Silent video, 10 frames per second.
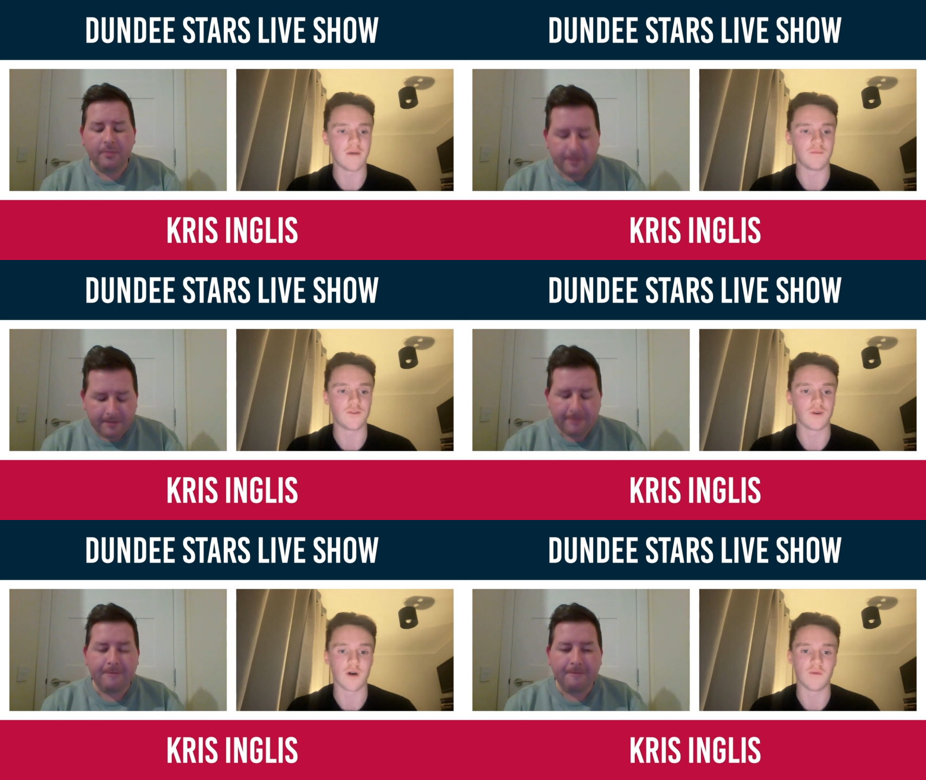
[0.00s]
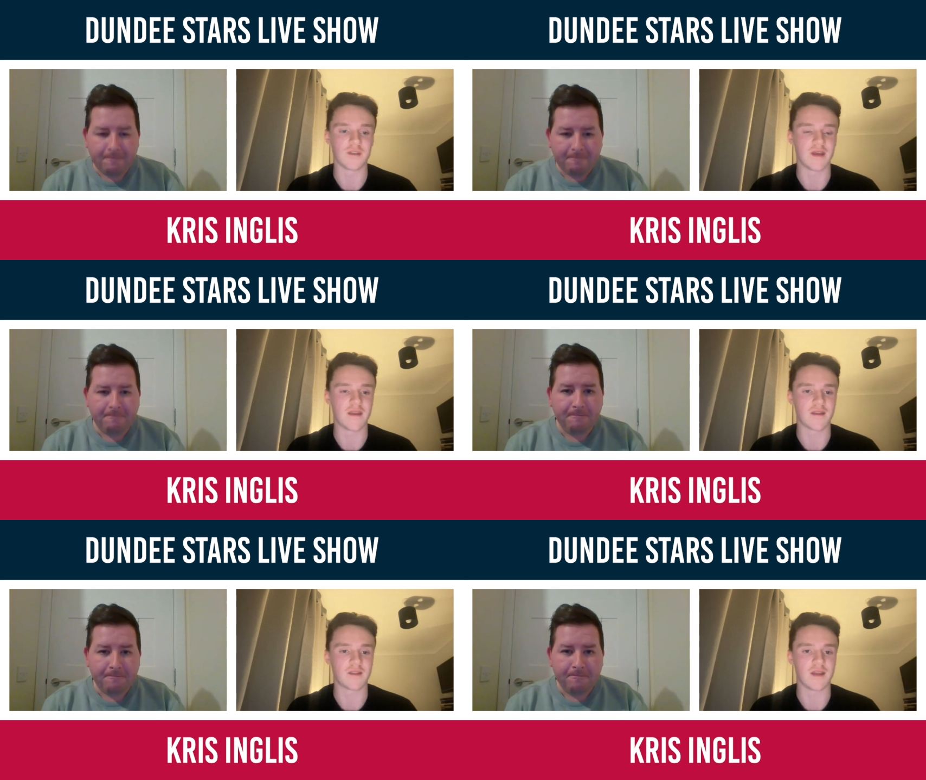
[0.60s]
Speaker 1: um, you know, it was an
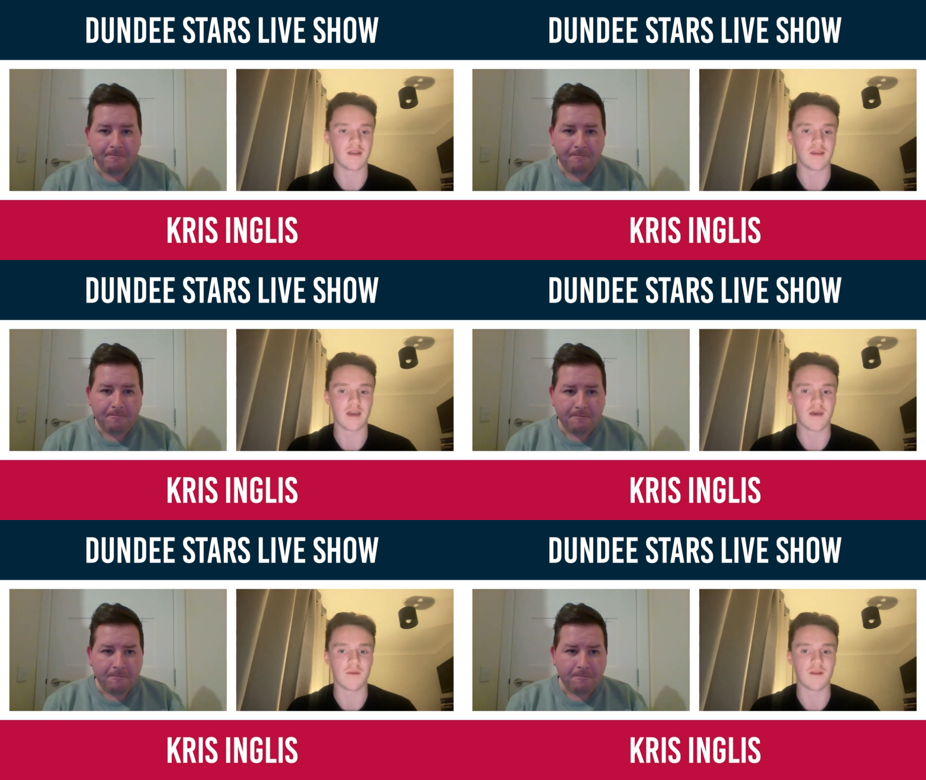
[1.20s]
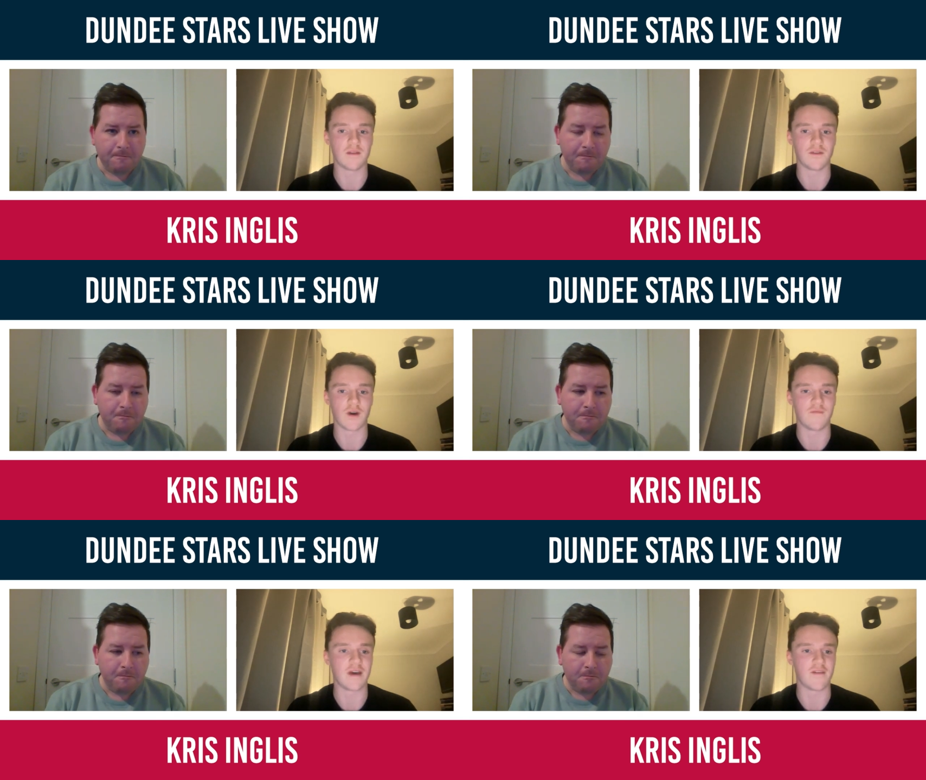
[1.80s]
entertaining game, and you
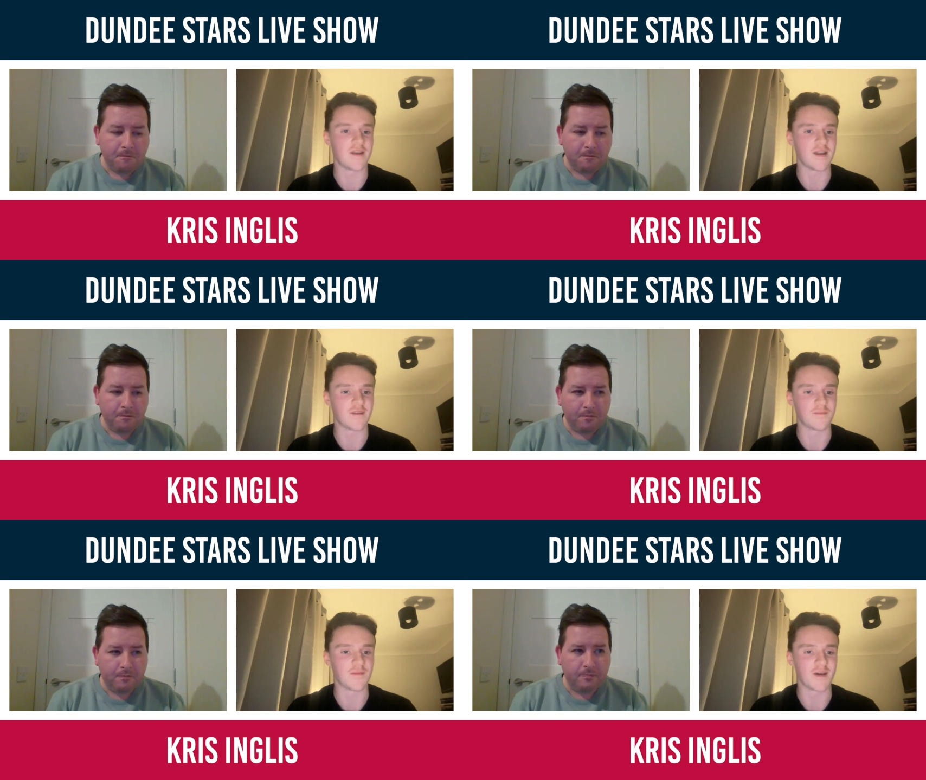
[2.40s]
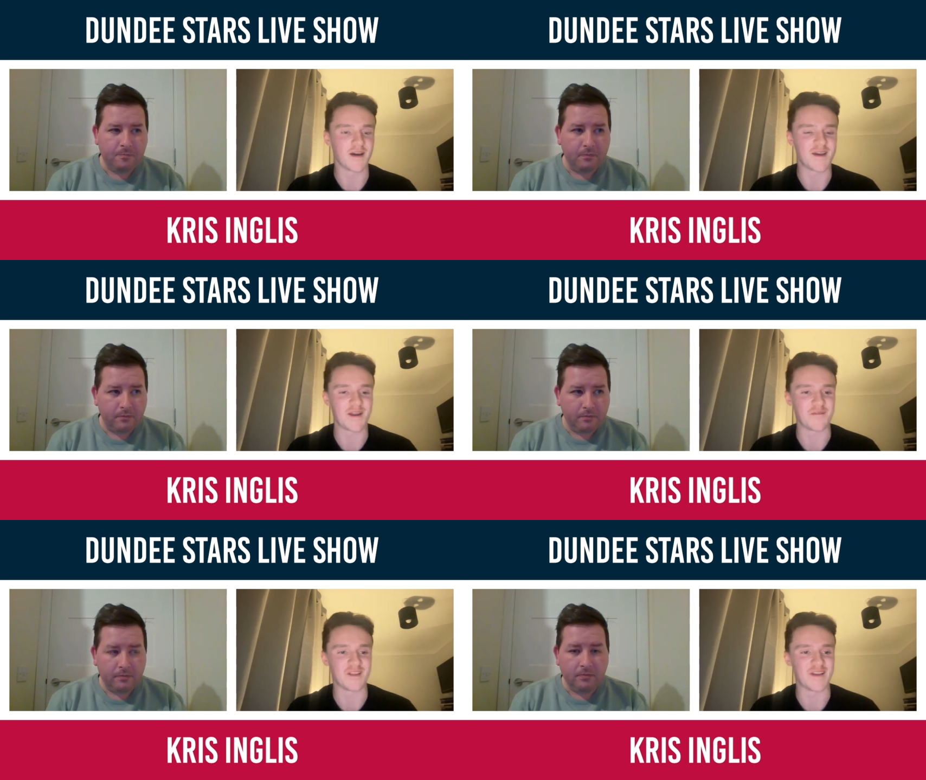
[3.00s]
know, I've never heard a
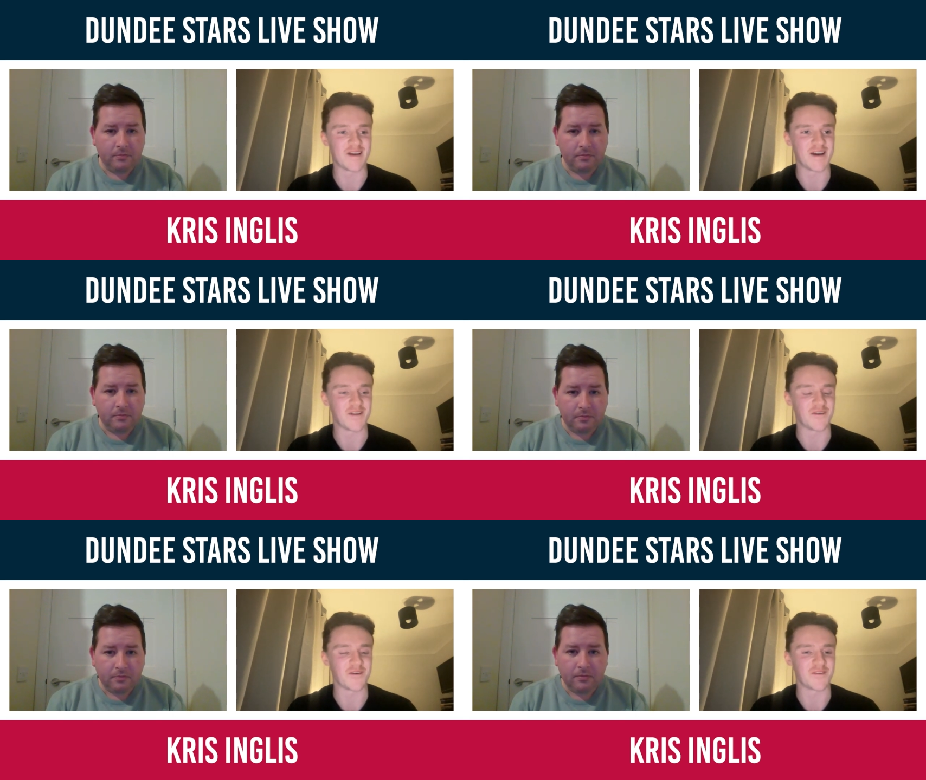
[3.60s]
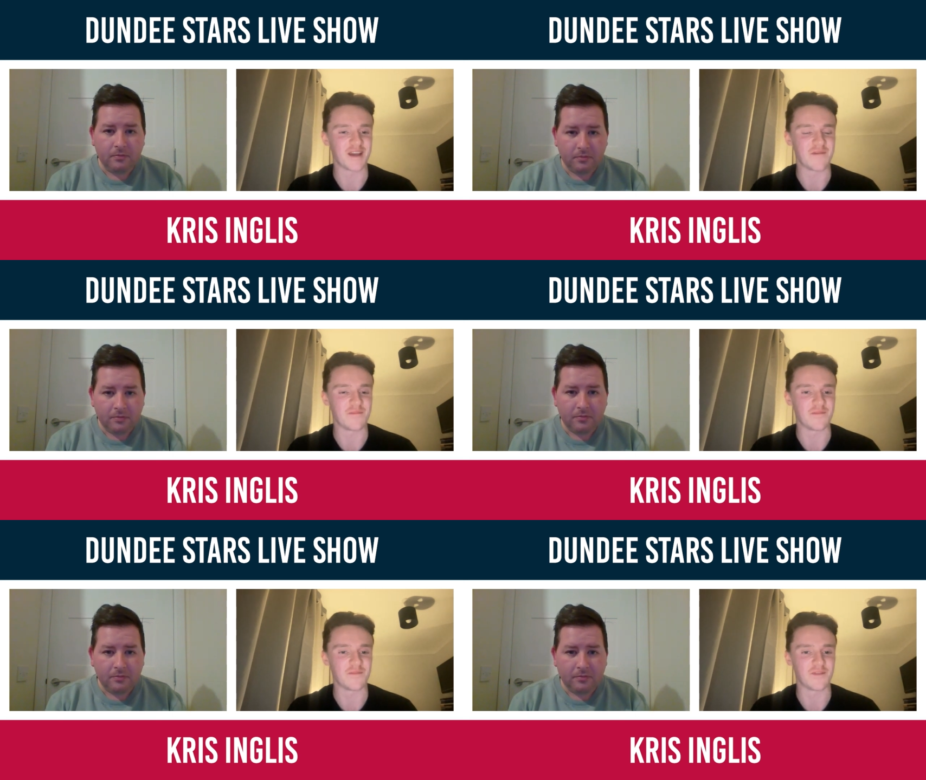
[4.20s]
crowd like that in a long
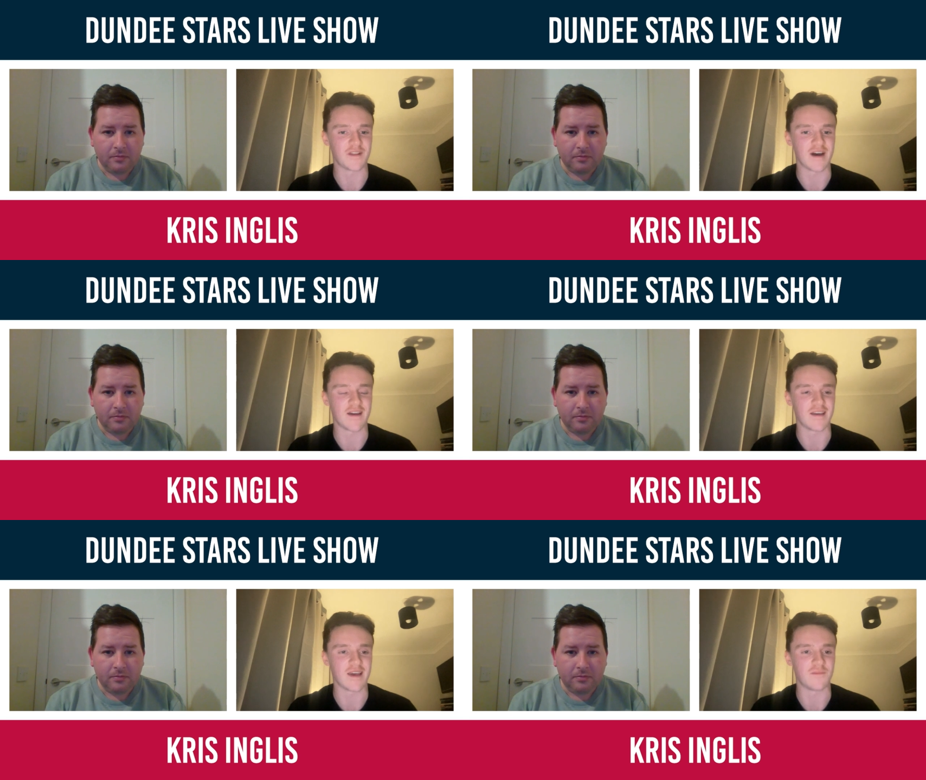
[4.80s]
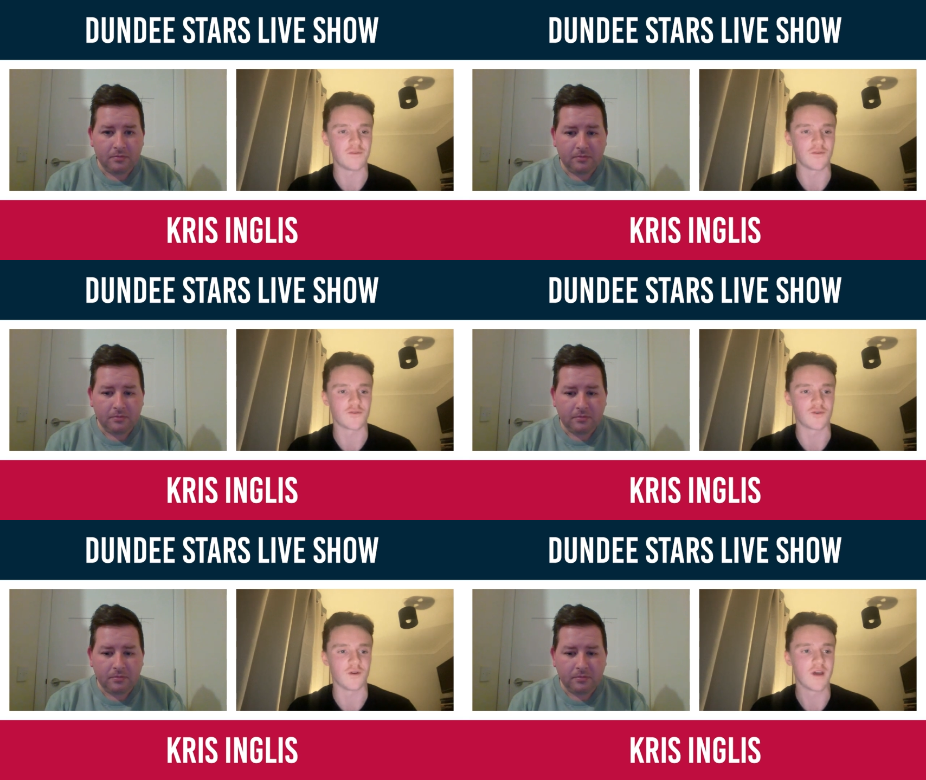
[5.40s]
time for that game. You know,
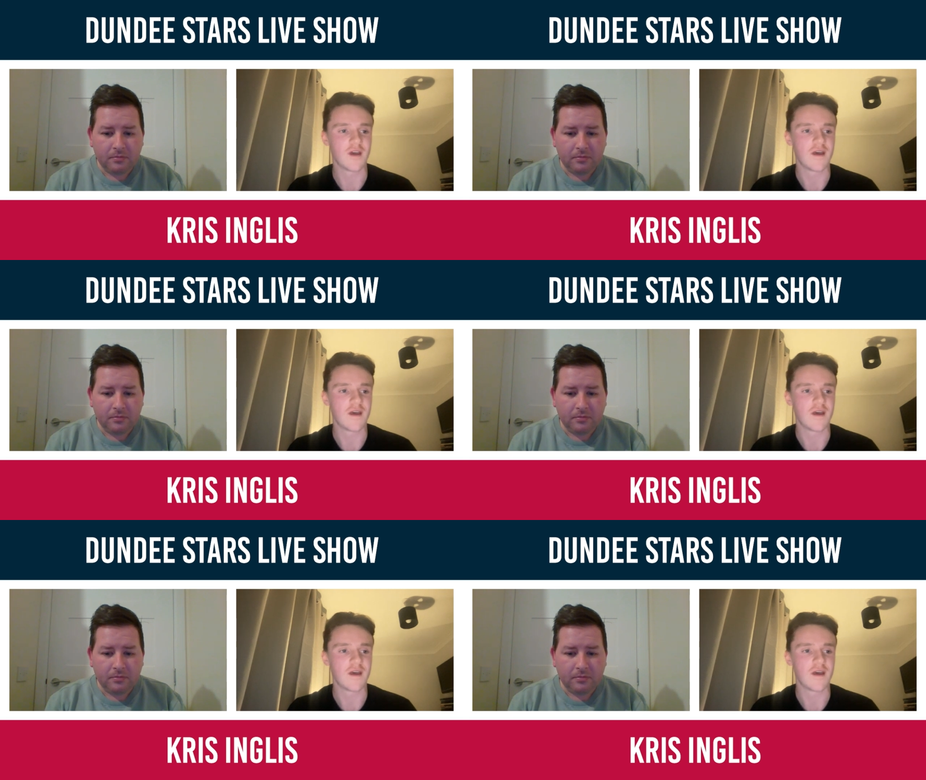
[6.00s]
so